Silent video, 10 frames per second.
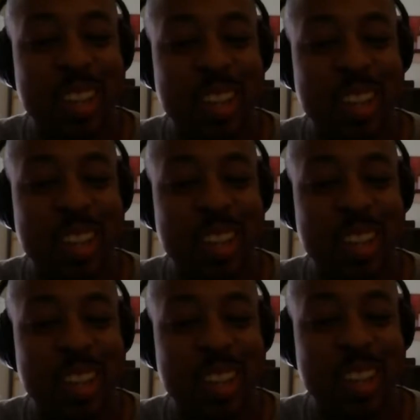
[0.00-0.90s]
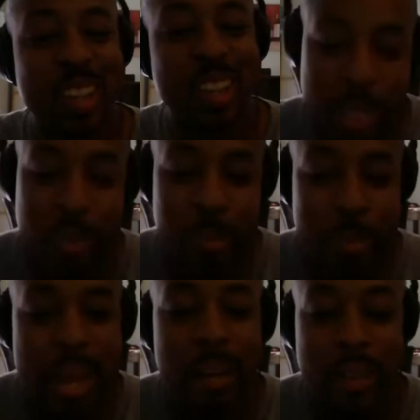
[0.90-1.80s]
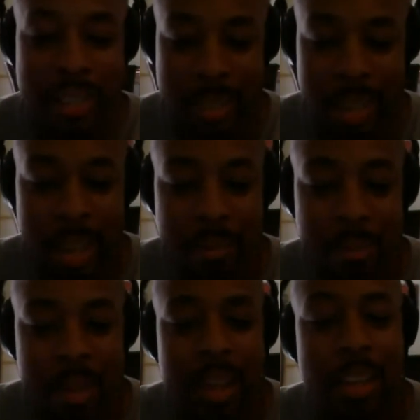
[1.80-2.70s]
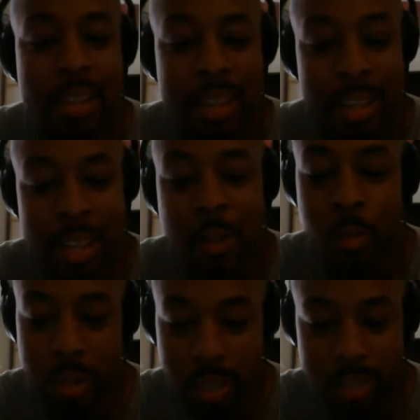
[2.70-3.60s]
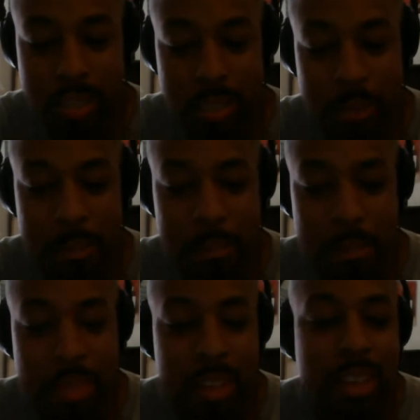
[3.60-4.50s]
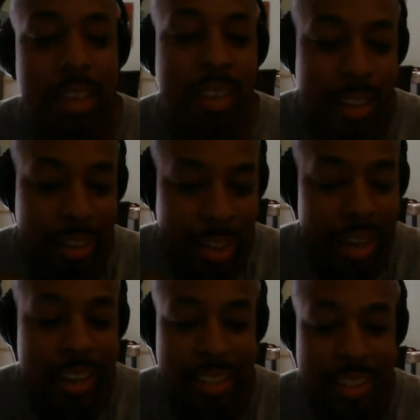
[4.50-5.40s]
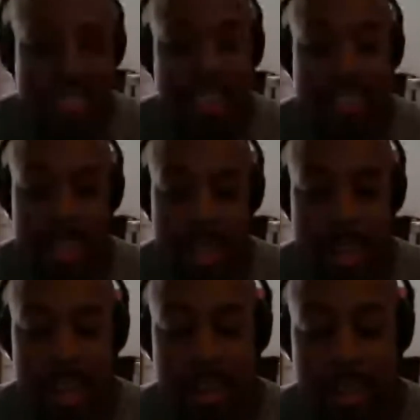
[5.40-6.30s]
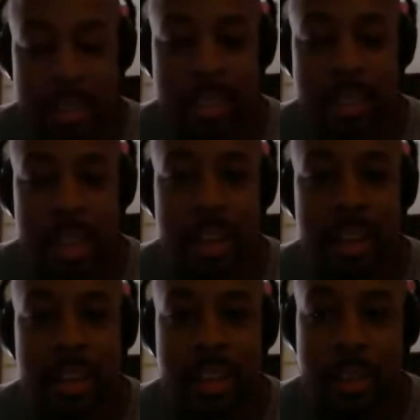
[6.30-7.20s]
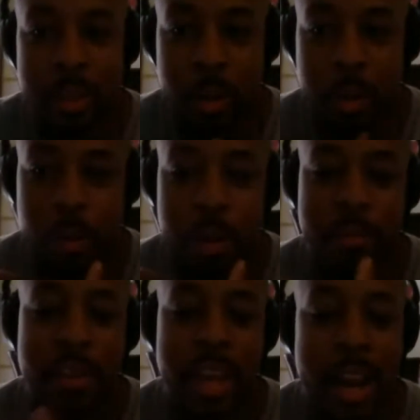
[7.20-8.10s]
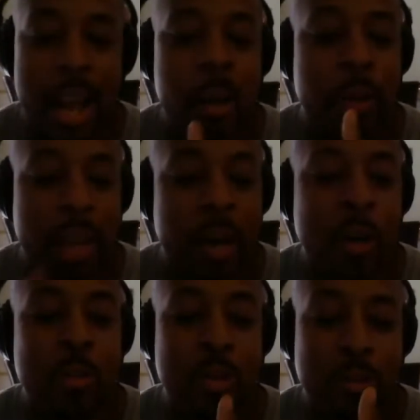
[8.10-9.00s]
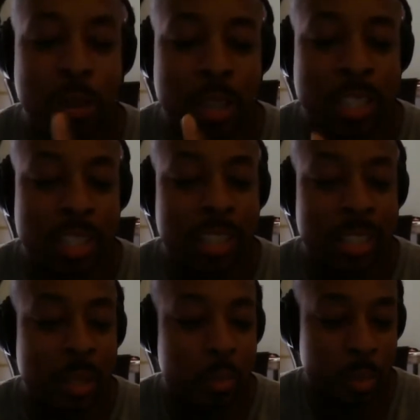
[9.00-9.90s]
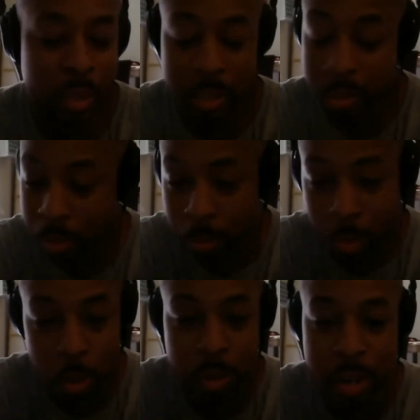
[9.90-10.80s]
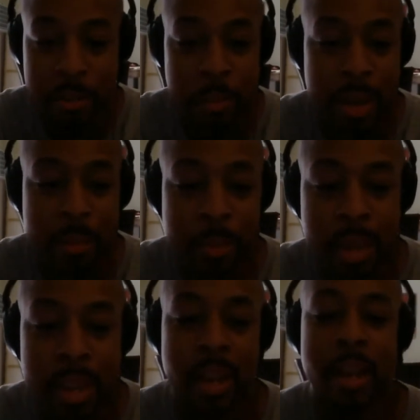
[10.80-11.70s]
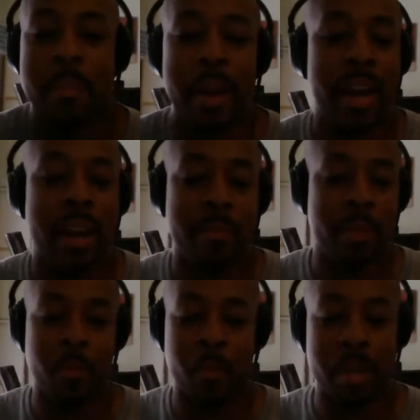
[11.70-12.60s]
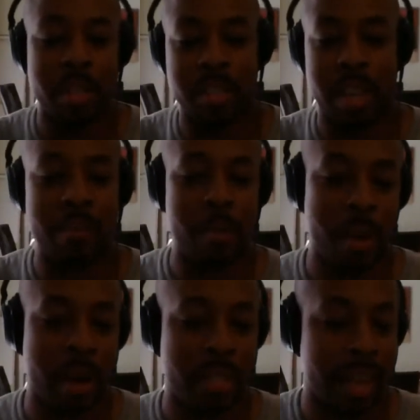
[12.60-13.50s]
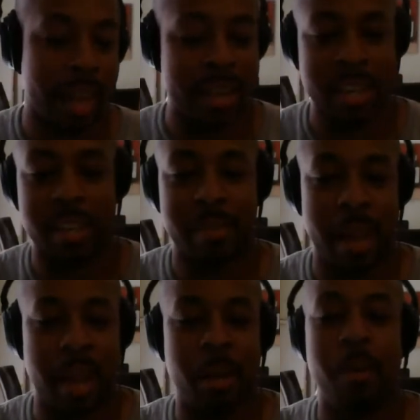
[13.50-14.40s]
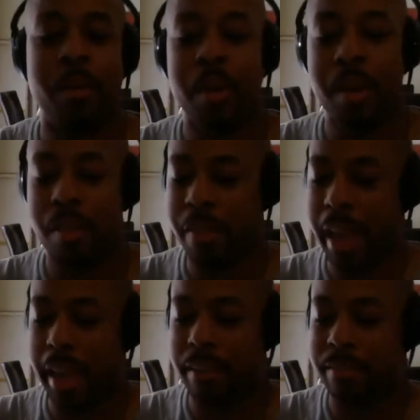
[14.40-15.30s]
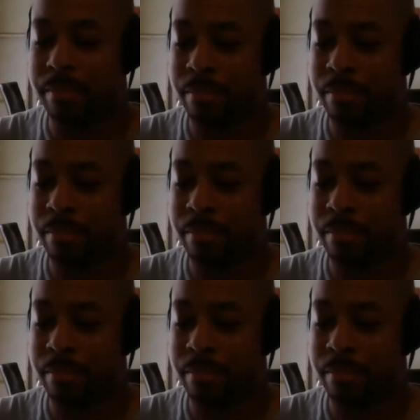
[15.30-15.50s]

knew that she was better at that than he was. They understood that. In order for that home to function, this is the role that everybody played. Now, it might not have went into everybody's idea of how that